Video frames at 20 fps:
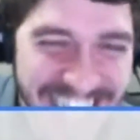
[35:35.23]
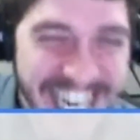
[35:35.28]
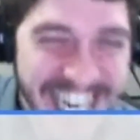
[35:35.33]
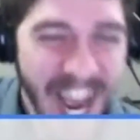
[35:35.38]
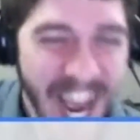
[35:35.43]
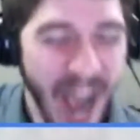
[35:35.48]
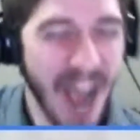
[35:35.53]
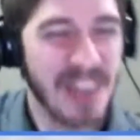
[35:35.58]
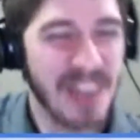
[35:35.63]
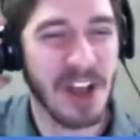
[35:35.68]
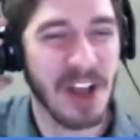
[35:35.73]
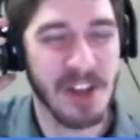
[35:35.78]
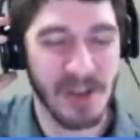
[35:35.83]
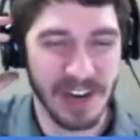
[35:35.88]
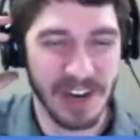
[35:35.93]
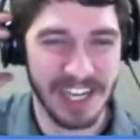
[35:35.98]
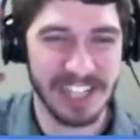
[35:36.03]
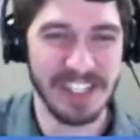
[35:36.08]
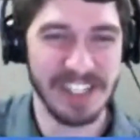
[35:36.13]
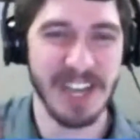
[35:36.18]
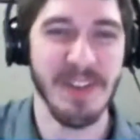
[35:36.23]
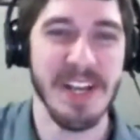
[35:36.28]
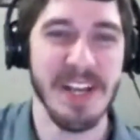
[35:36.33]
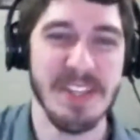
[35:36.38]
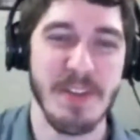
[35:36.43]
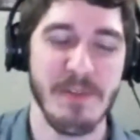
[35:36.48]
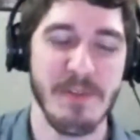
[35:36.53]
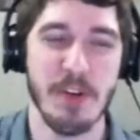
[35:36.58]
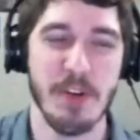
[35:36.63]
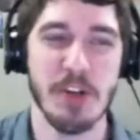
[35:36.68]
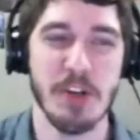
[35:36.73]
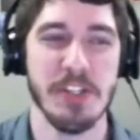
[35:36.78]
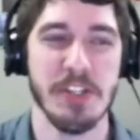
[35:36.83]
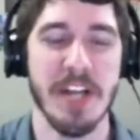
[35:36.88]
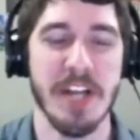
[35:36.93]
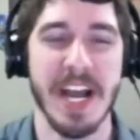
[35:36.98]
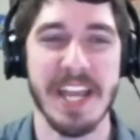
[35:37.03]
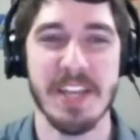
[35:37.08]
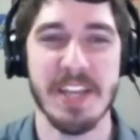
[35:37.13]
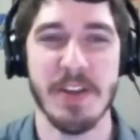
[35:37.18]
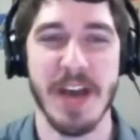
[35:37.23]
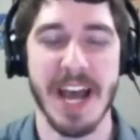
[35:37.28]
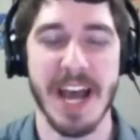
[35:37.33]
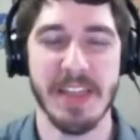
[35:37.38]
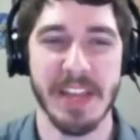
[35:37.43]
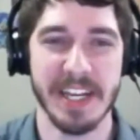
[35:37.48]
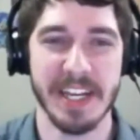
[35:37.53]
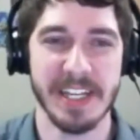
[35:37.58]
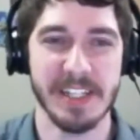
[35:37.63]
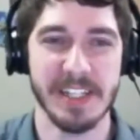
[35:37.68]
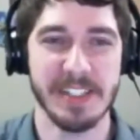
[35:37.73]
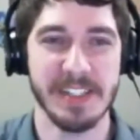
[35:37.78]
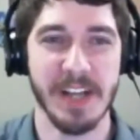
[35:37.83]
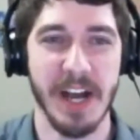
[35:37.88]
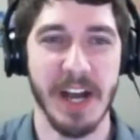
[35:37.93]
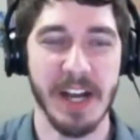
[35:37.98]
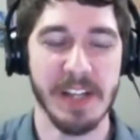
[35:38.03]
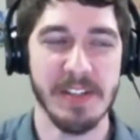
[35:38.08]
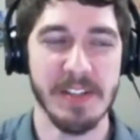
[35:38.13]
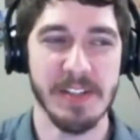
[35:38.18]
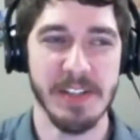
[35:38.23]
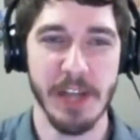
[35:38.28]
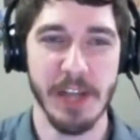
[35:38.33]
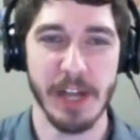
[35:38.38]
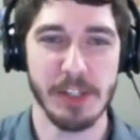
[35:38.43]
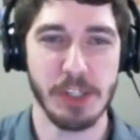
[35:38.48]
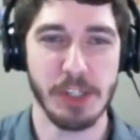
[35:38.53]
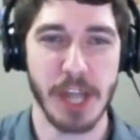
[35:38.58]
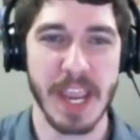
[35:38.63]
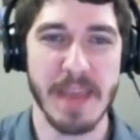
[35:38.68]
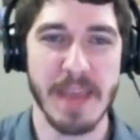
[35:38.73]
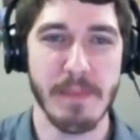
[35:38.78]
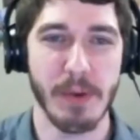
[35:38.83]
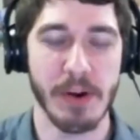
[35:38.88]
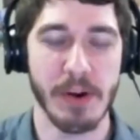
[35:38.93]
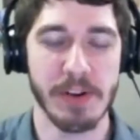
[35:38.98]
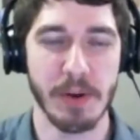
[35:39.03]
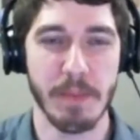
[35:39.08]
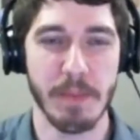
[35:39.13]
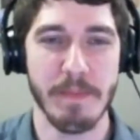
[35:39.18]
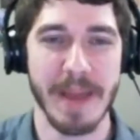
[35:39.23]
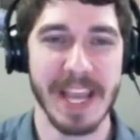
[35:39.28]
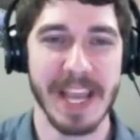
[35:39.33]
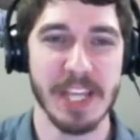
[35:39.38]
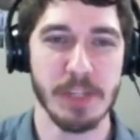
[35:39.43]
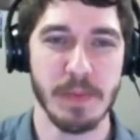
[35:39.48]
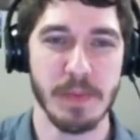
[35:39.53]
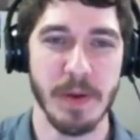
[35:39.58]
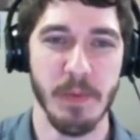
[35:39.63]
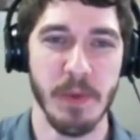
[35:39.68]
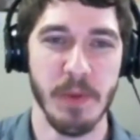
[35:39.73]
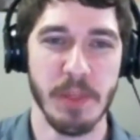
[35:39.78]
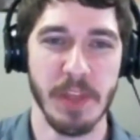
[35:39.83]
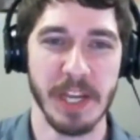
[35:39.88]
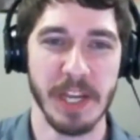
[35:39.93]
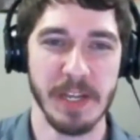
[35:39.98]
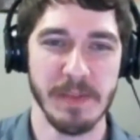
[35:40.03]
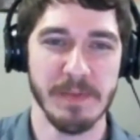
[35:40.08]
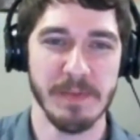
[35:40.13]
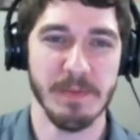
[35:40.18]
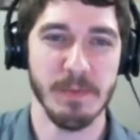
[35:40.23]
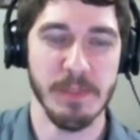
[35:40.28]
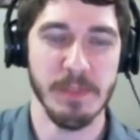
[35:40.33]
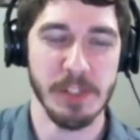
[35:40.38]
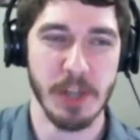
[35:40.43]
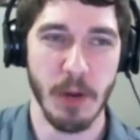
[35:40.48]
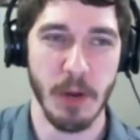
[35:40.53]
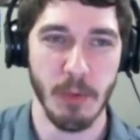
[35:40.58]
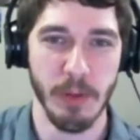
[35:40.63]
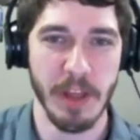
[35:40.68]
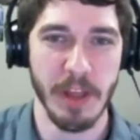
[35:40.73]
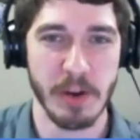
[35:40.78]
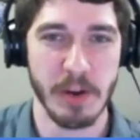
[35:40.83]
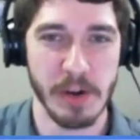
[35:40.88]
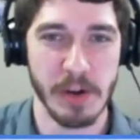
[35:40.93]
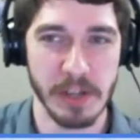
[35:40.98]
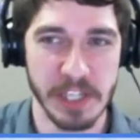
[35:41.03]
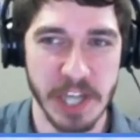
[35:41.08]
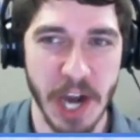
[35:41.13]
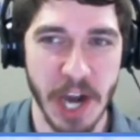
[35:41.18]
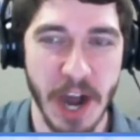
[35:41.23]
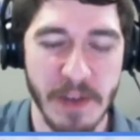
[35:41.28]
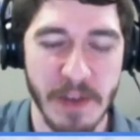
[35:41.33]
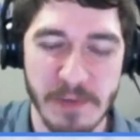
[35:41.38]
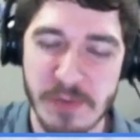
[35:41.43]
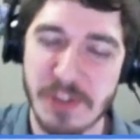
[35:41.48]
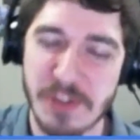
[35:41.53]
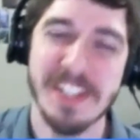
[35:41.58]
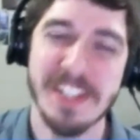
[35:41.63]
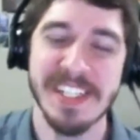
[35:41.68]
I thought you were going to say, like, the first night you had, like, a chamber in your basement with, like, leather and cuffs.